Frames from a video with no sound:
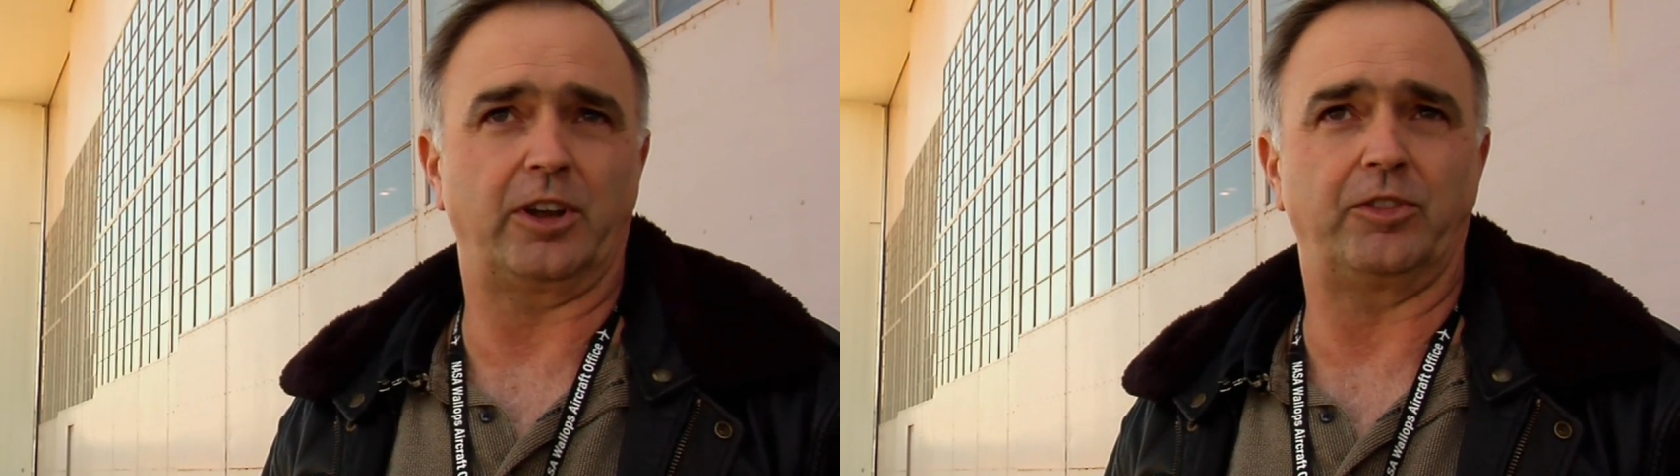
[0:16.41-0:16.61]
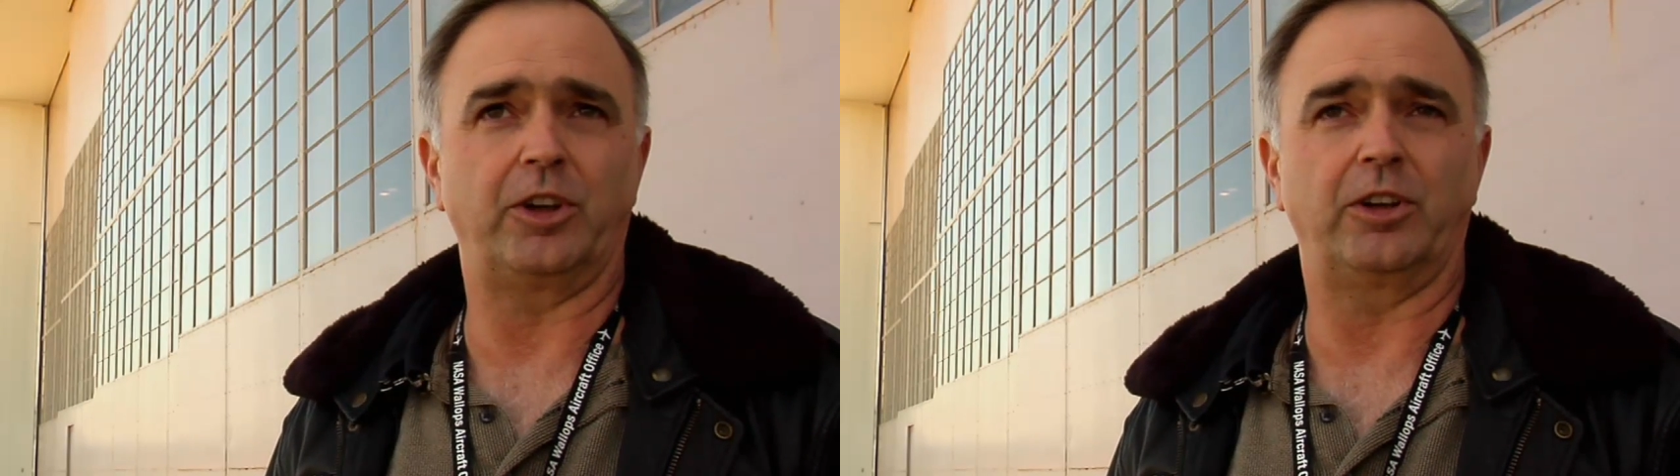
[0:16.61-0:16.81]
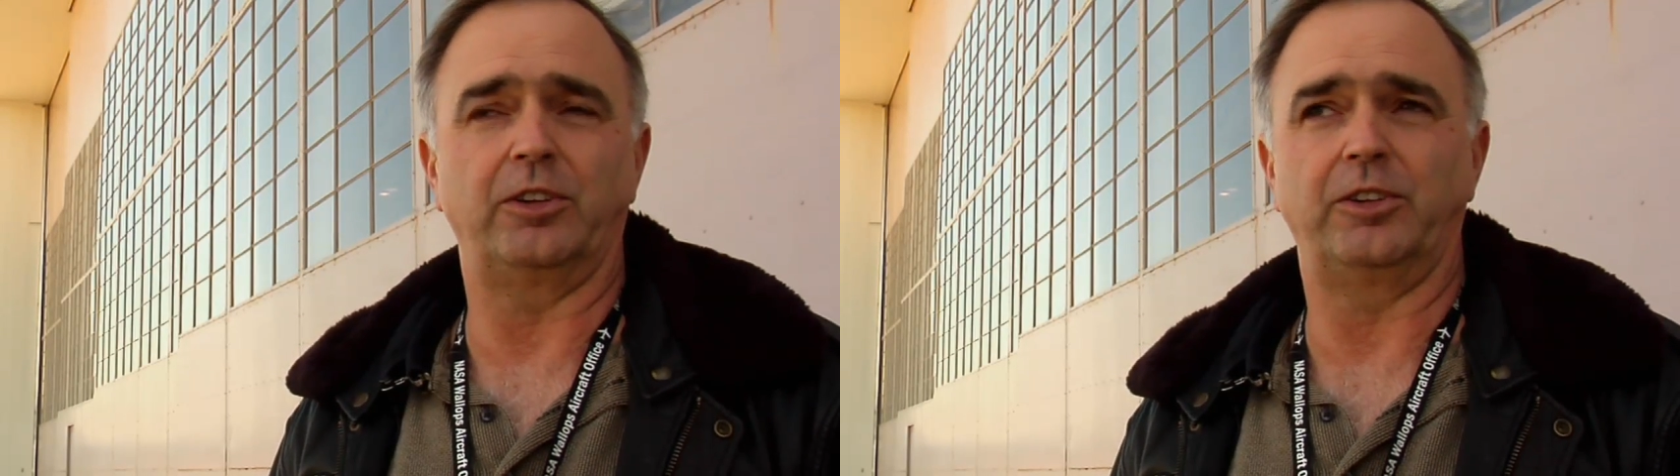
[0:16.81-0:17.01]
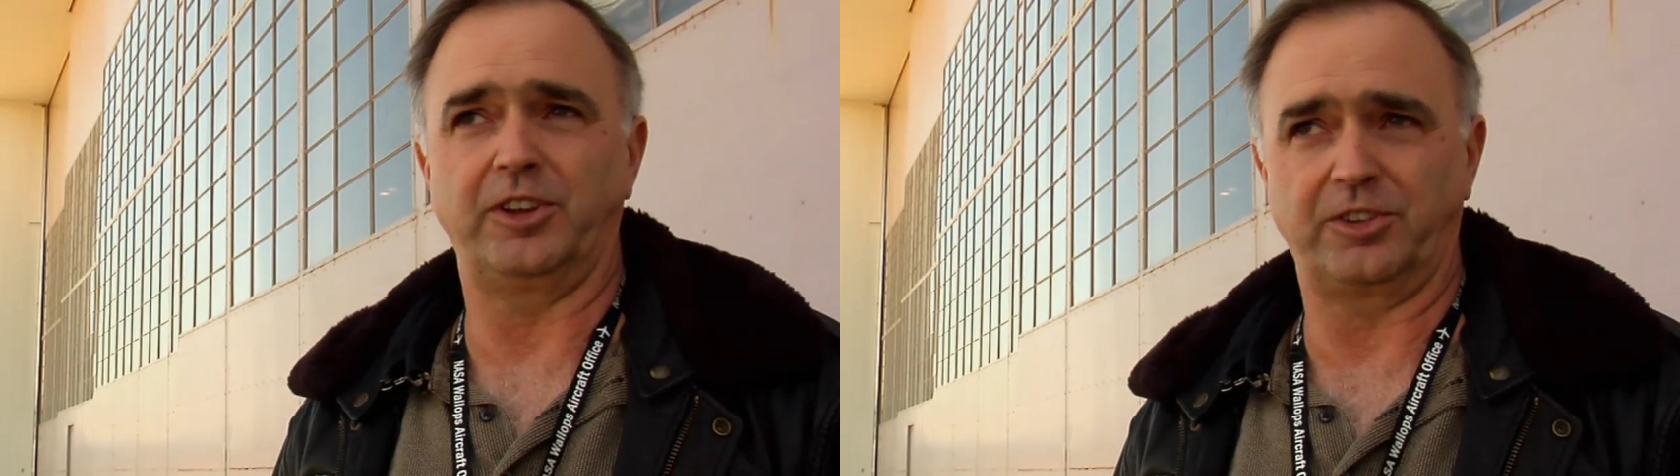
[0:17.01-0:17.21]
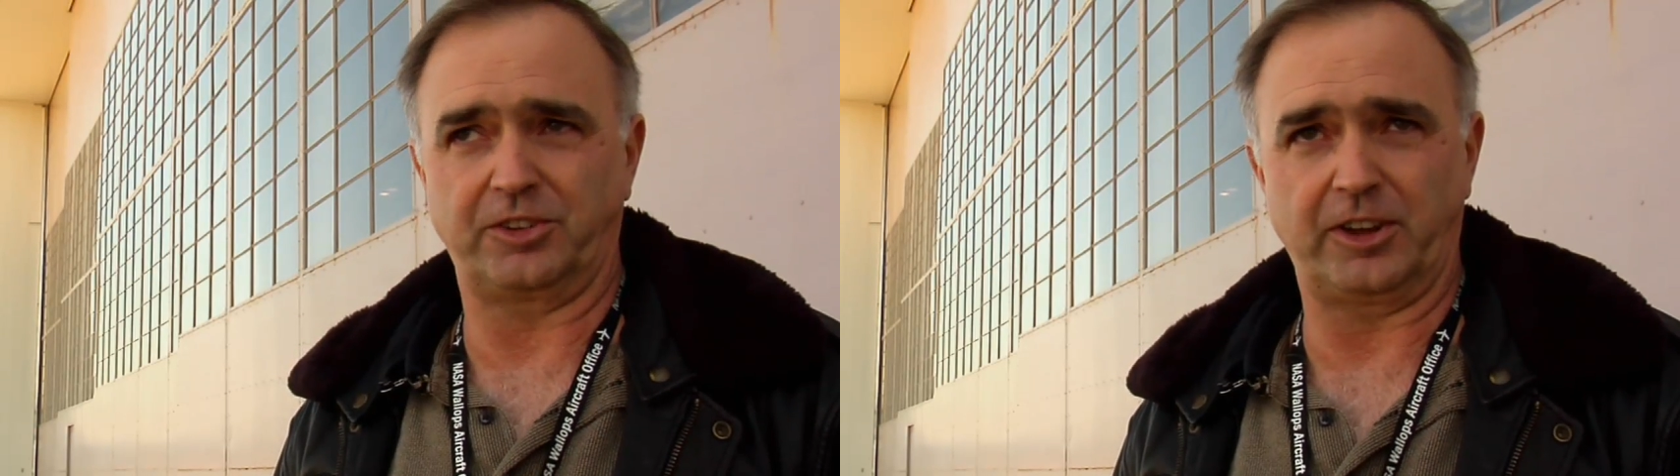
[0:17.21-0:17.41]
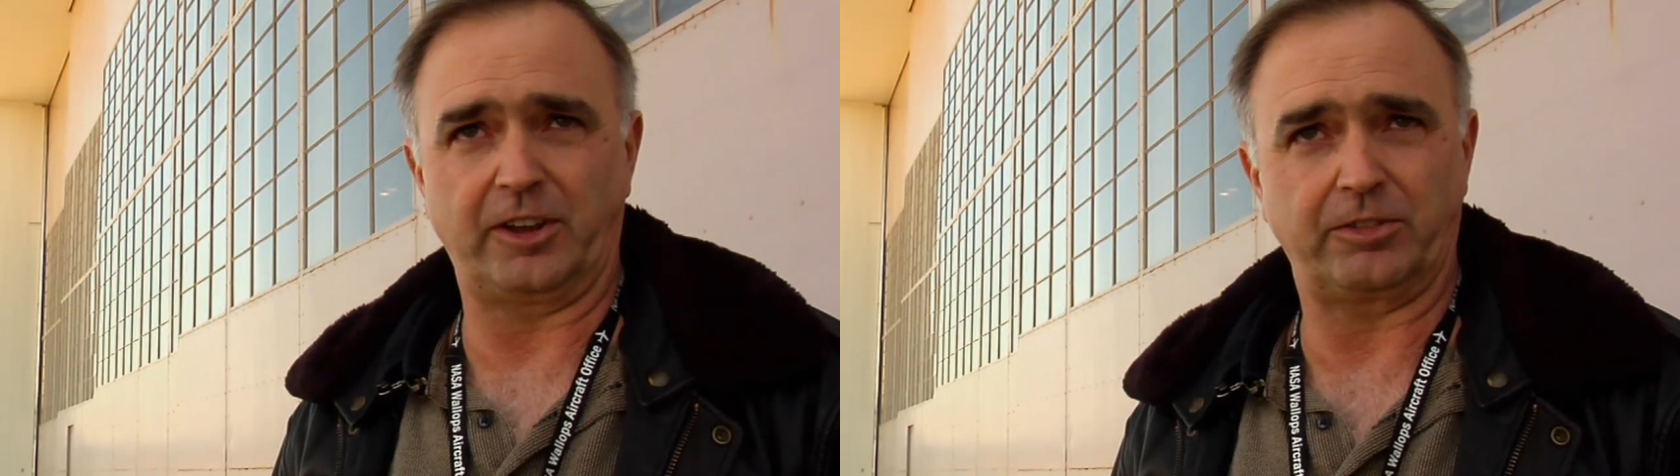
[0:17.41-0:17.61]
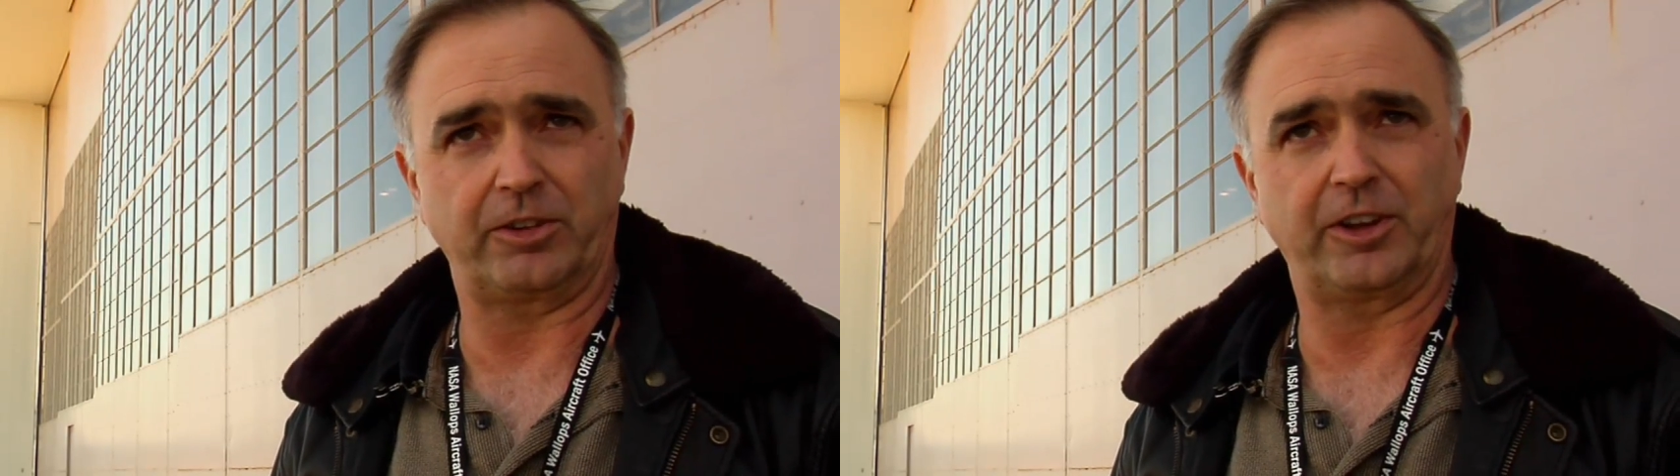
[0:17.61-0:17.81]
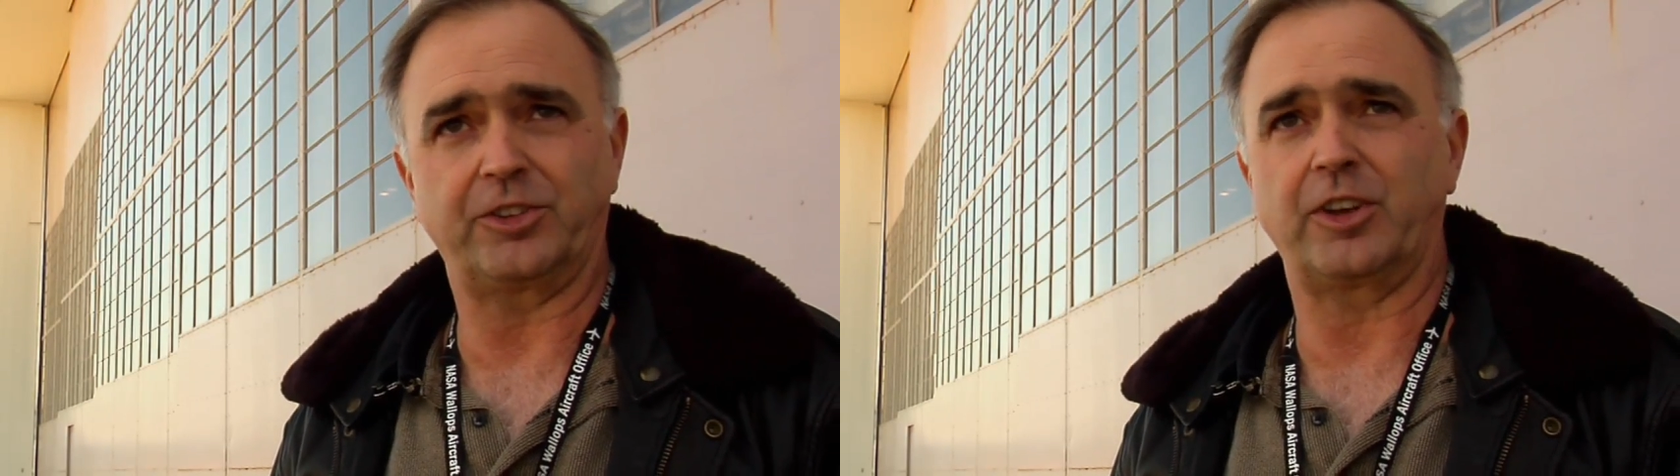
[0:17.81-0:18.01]
I've done DC-8
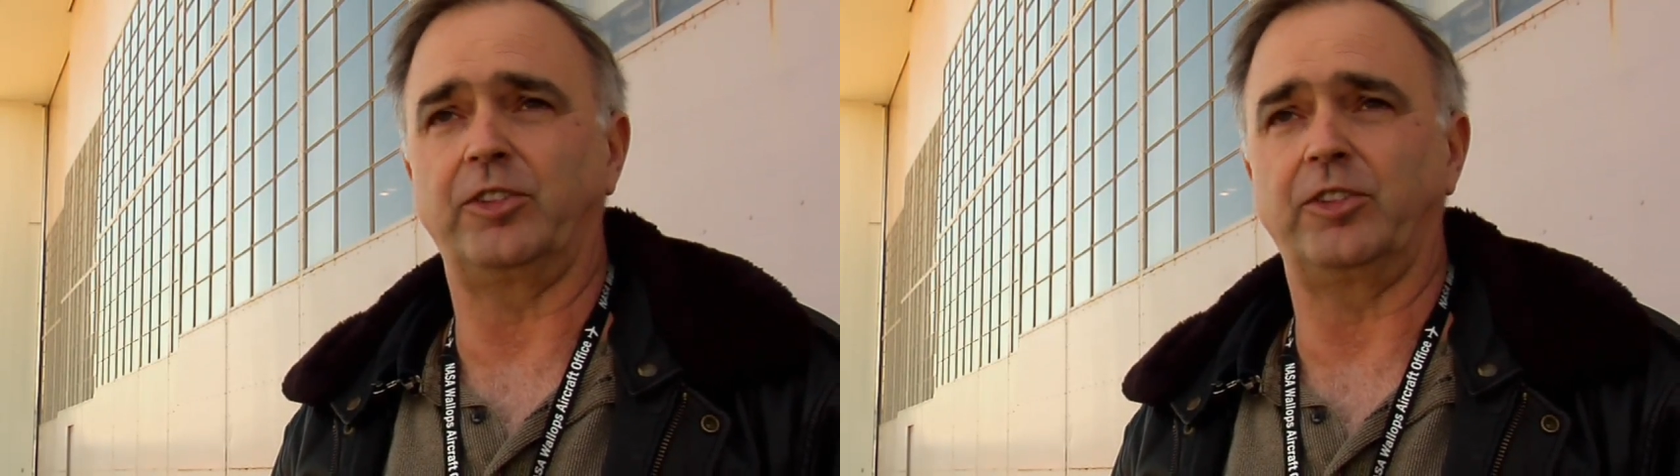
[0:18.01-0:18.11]
flights.